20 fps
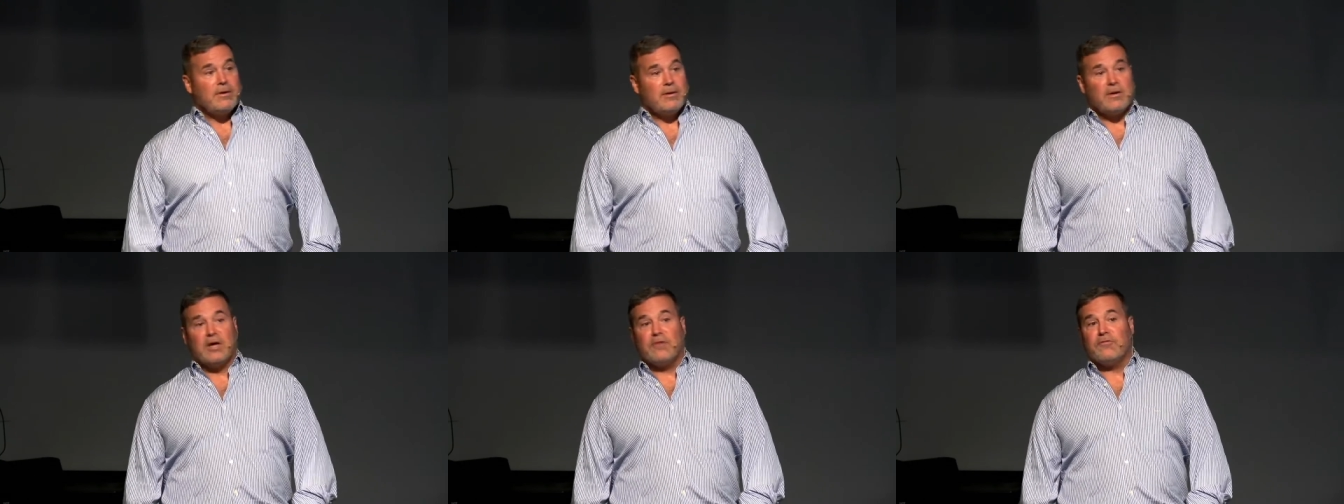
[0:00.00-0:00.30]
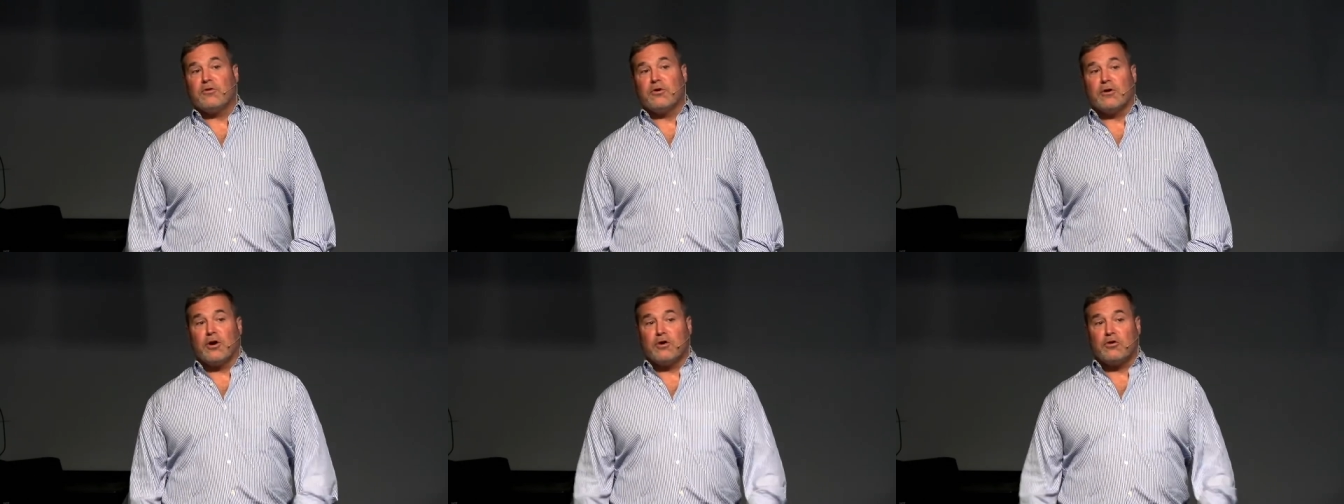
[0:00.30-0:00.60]
If
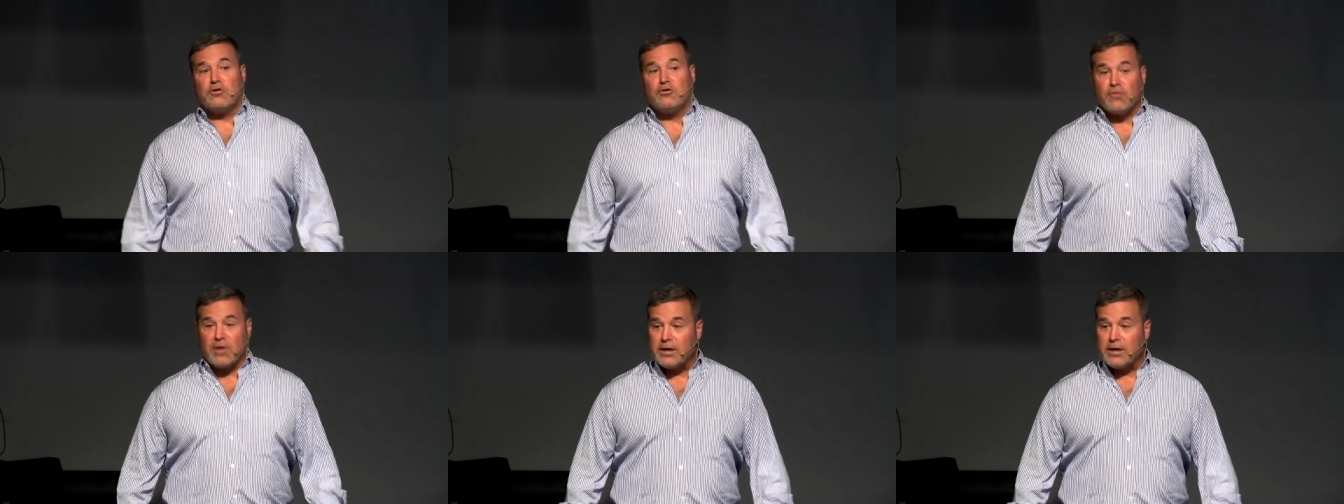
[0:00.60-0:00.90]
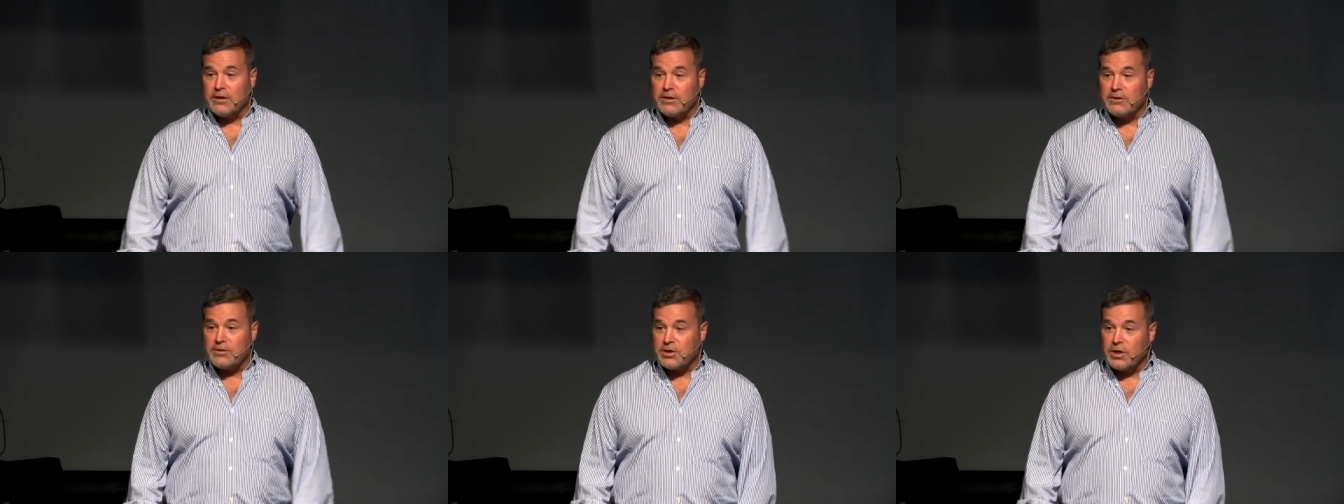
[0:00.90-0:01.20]
you're an
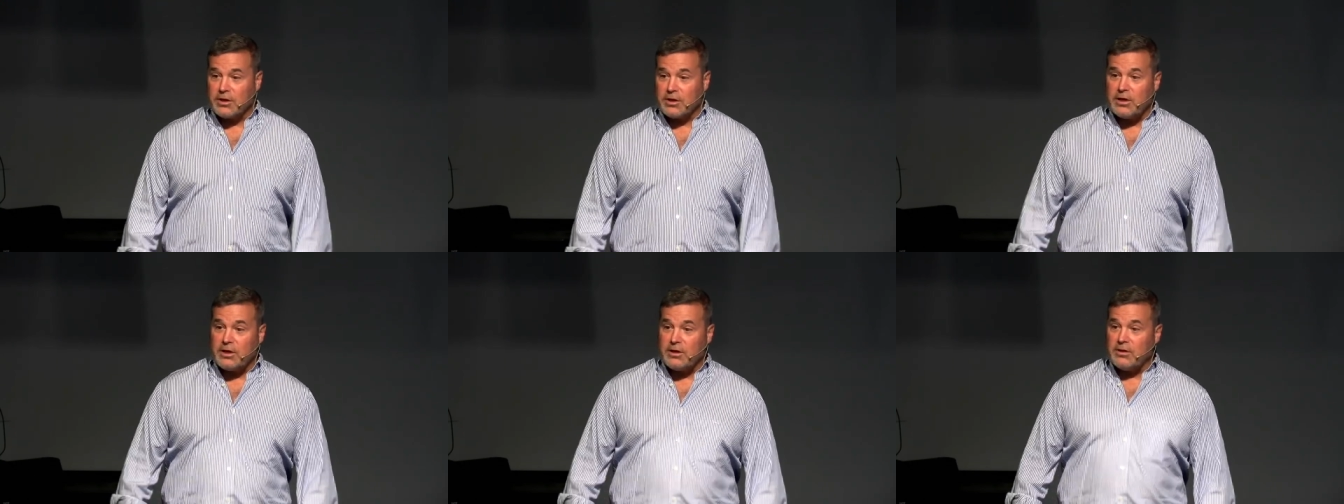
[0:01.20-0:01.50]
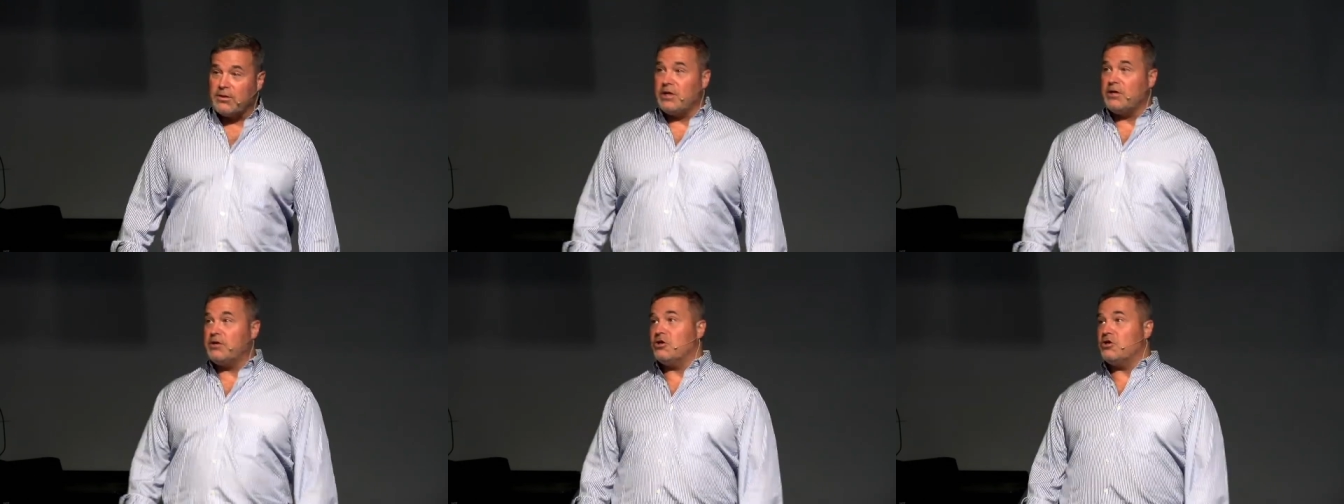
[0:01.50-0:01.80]
adrenaline junkie, you
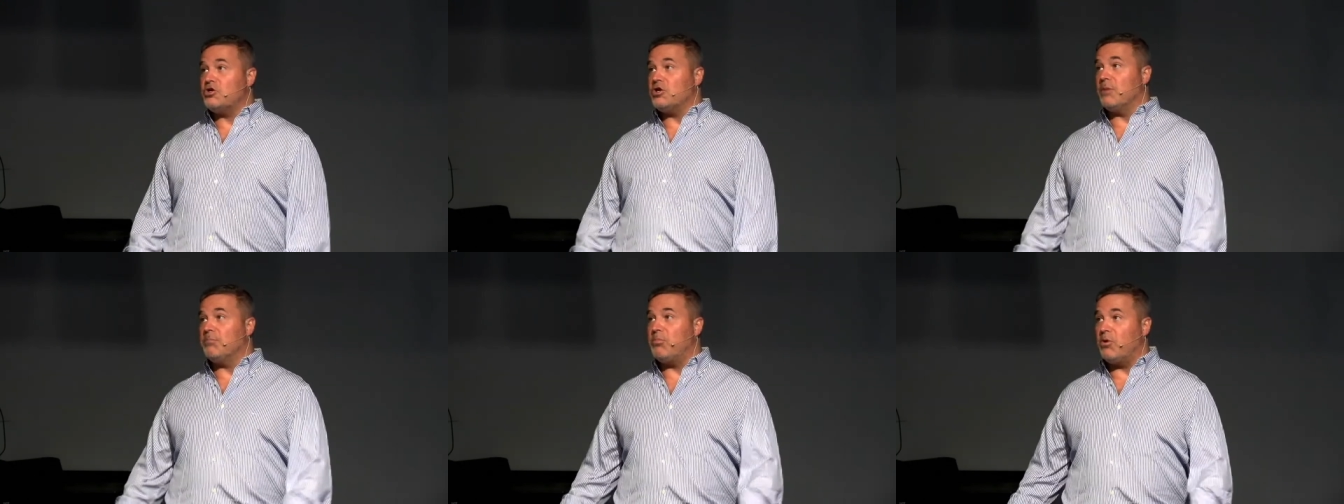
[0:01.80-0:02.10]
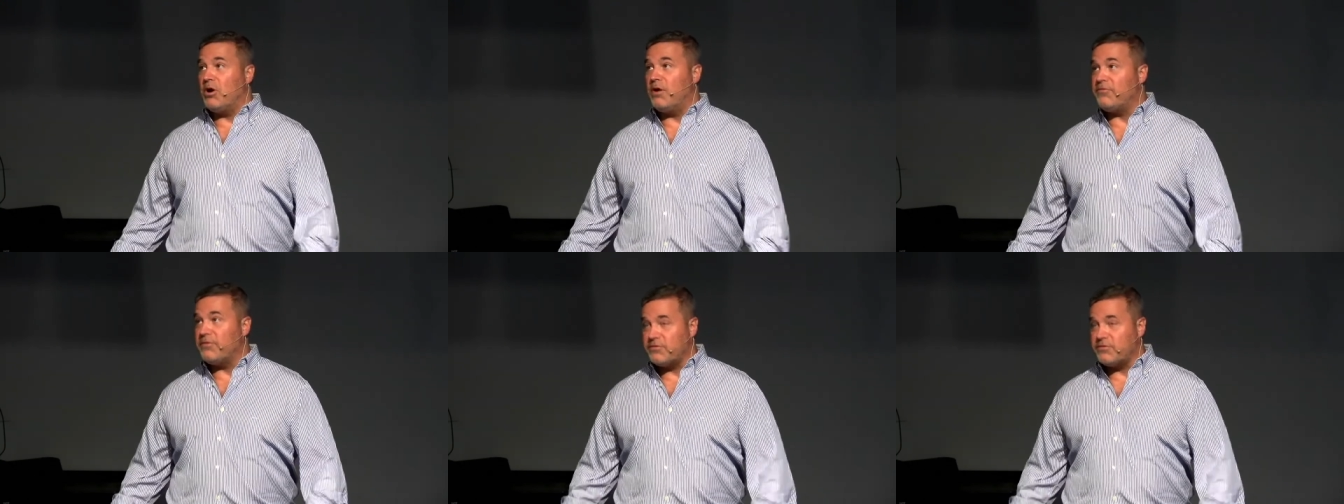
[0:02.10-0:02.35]
need to jump off